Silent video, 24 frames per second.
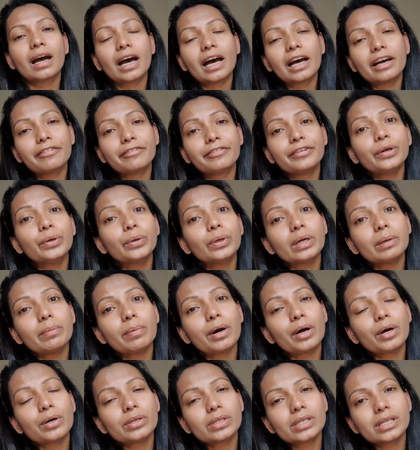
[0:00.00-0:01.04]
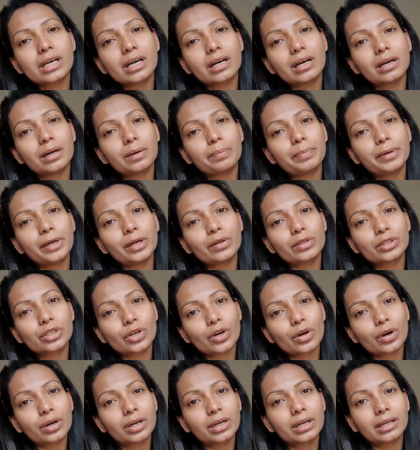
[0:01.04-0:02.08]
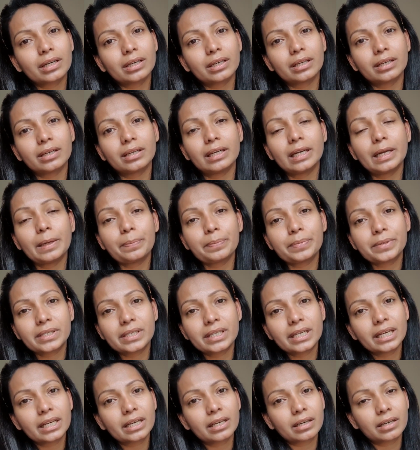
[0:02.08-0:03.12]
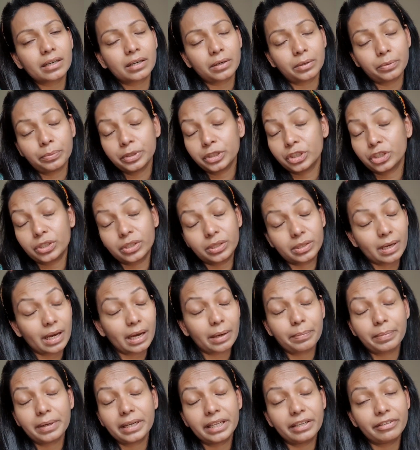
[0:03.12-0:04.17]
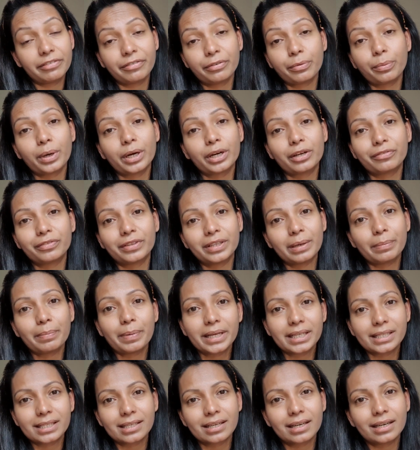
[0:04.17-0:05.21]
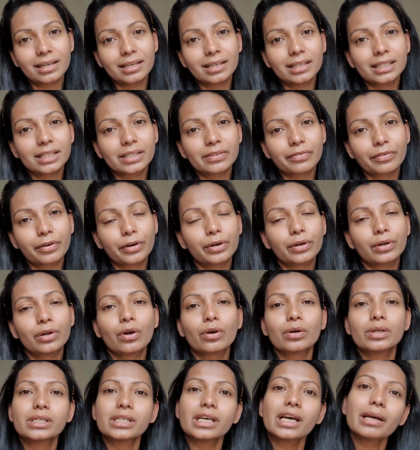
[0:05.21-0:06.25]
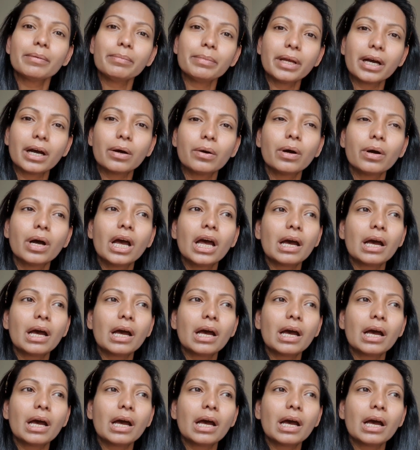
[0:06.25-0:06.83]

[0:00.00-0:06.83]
I've known about Pillow Talk lipstick, which is, I believe, one of their best sellers for a long time now.